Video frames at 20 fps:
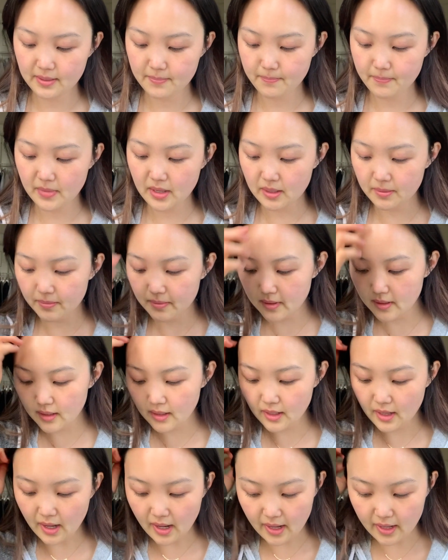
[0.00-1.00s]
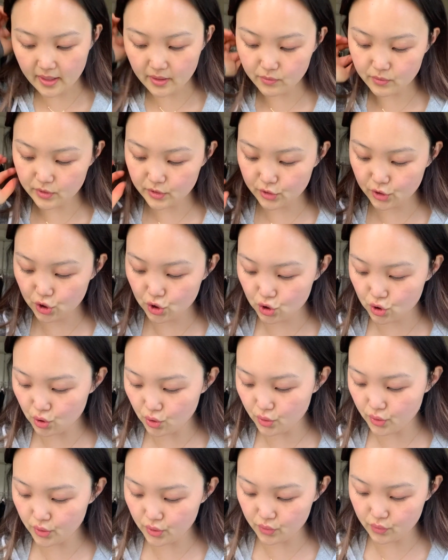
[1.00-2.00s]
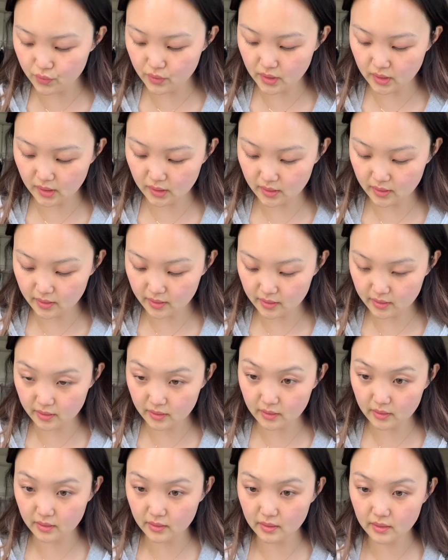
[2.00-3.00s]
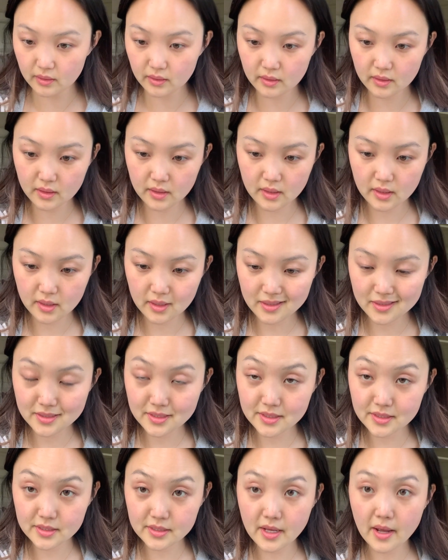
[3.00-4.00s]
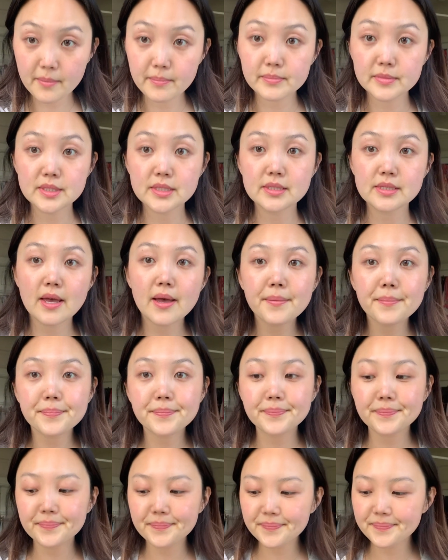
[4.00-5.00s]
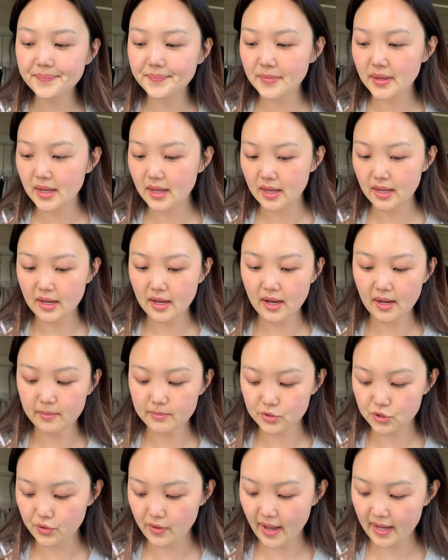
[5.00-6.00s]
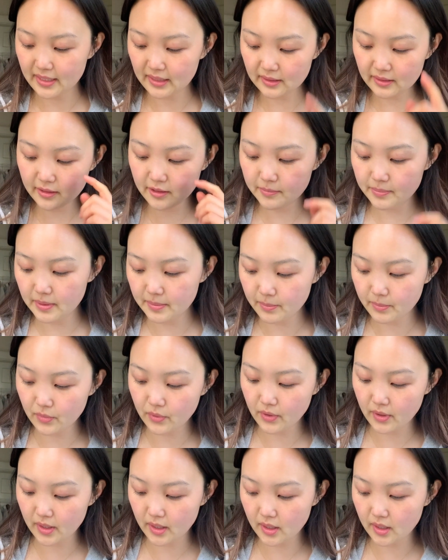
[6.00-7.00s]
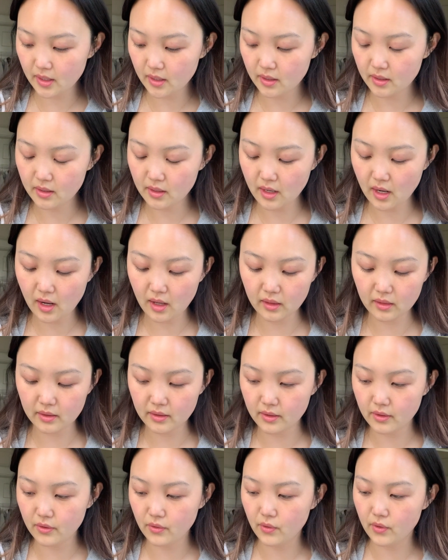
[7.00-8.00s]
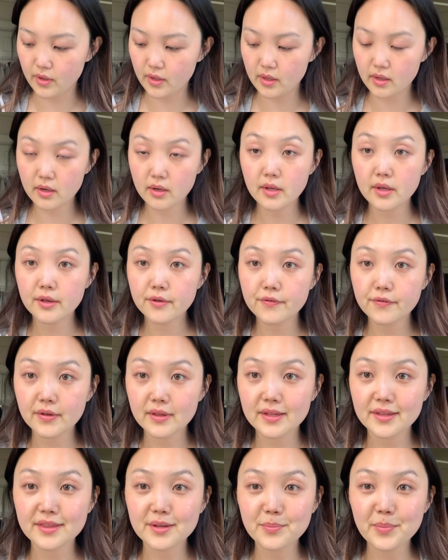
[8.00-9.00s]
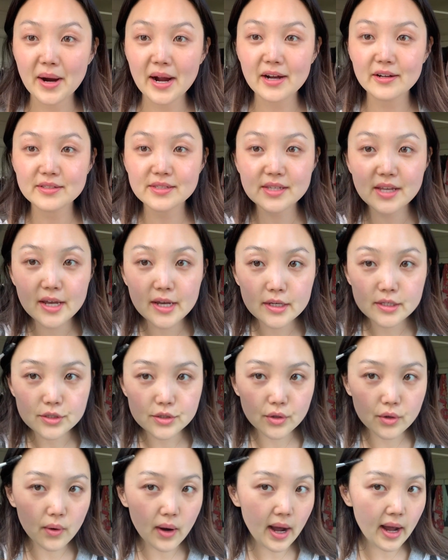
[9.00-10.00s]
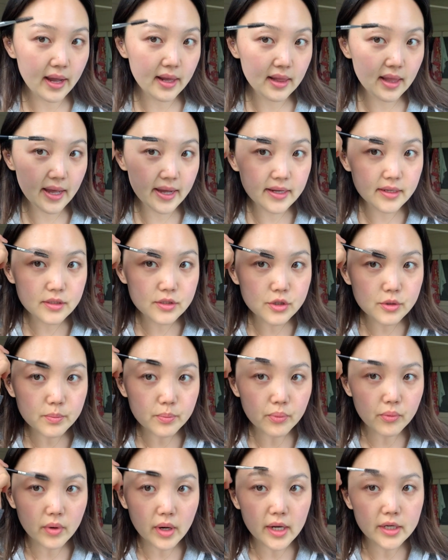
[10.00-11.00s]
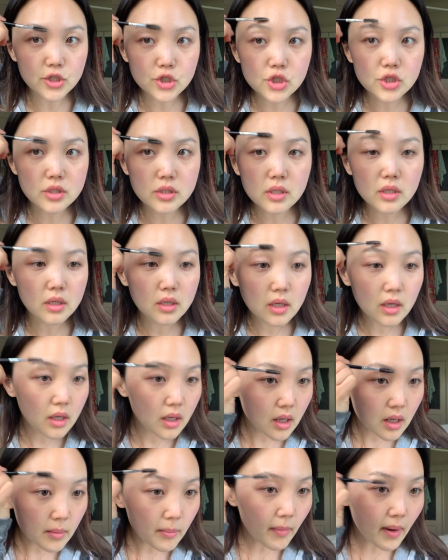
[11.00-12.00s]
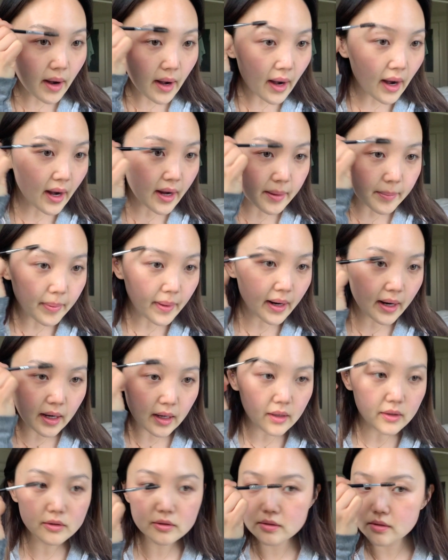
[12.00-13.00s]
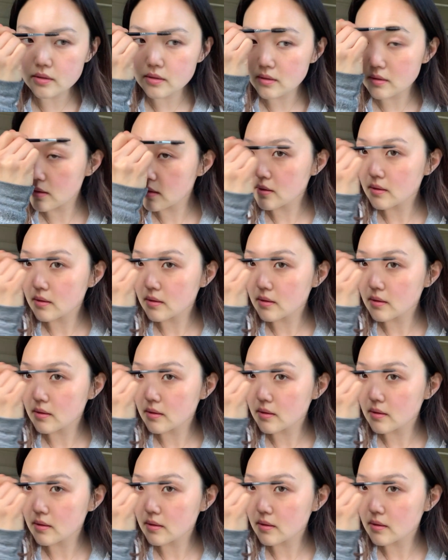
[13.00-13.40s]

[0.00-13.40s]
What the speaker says: maybe I will show you a little something to add a little bit more color or fill in the brows. So I like to brush my eyebrows.